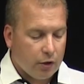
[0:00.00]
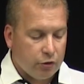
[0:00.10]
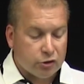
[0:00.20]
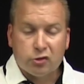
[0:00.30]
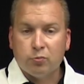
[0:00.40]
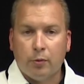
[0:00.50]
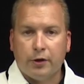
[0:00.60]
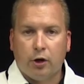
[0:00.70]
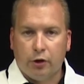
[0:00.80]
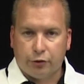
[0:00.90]
This is what
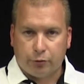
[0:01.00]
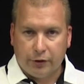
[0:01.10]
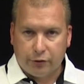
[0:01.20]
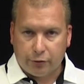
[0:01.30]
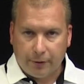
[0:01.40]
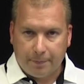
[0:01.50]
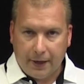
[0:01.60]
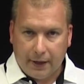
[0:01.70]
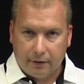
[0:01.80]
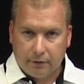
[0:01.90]
we call a street strip
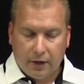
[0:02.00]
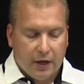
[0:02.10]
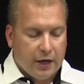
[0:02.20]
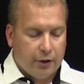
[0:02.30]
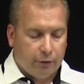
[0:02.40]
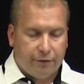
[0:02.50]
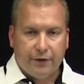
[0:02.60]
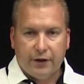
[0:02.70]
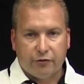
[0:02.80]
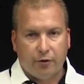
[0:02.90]
pan. It'll
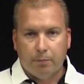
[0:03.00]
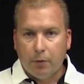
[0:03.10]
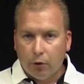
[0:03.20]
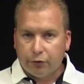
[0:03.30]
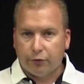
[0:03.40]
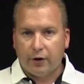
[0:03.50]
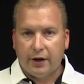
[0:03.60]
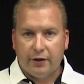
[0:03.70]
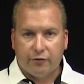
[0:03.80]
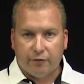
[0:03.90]
fit into most
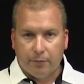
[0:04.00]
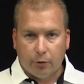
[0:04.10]
front ends of